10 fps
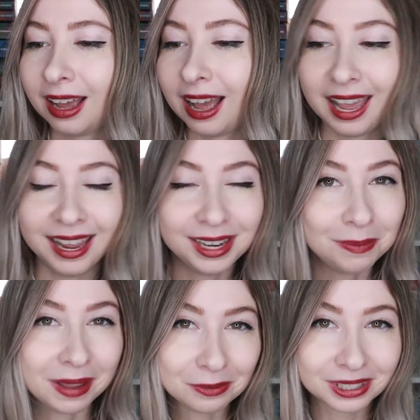
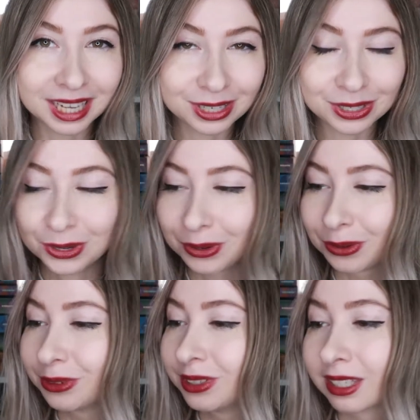handyman with
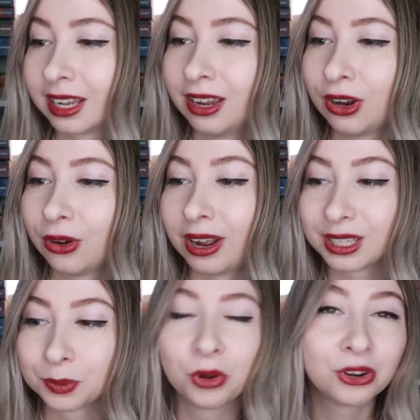tattoos who
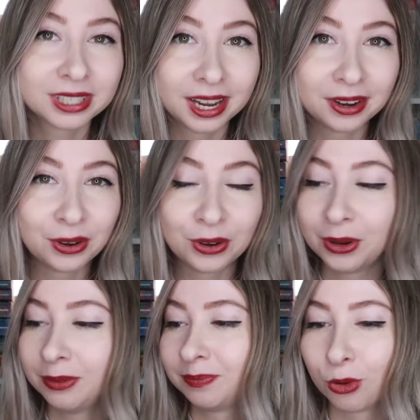has a
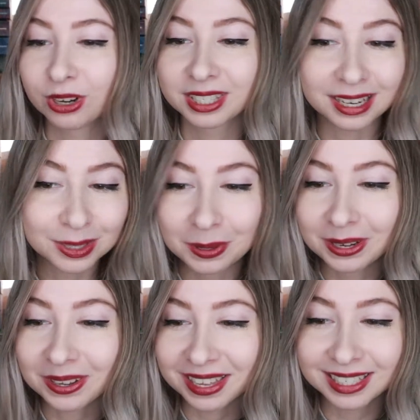motorcycle, more sex
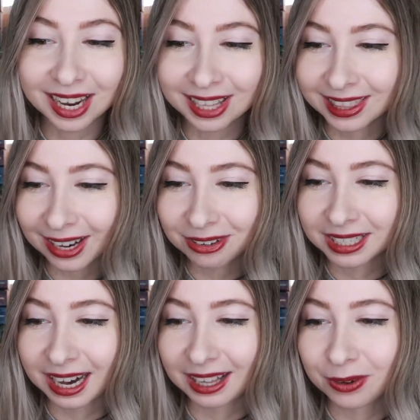appeal than
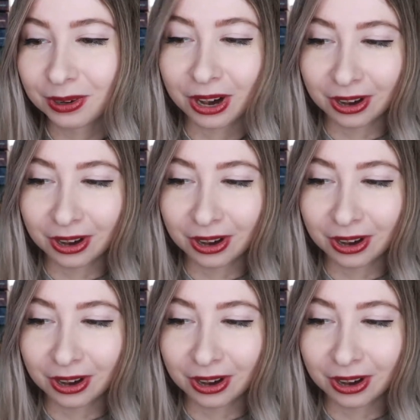10,000 Hollywood